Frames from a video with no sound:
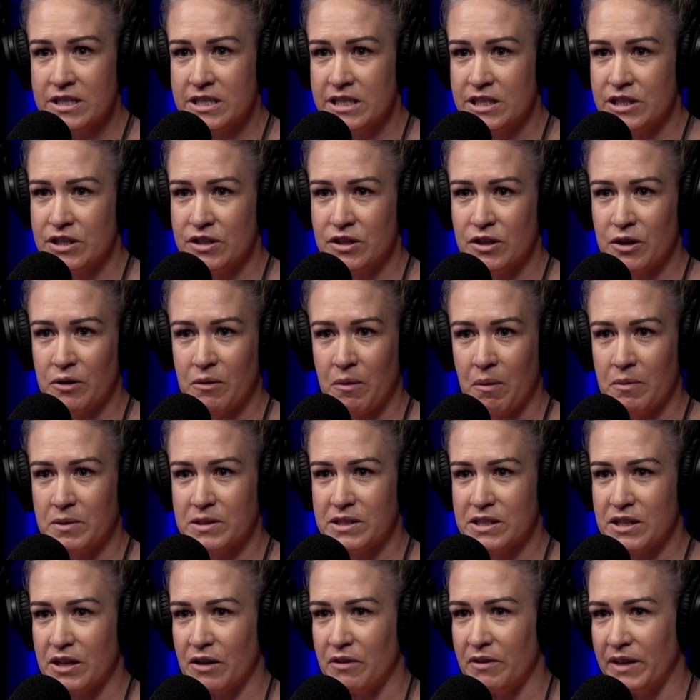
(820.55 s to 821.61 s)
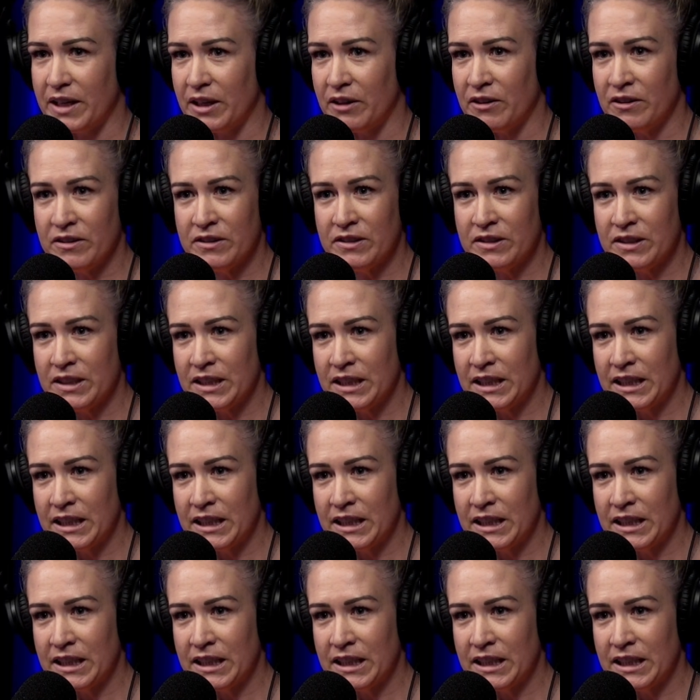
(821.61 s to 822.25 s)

Did you know what was going on?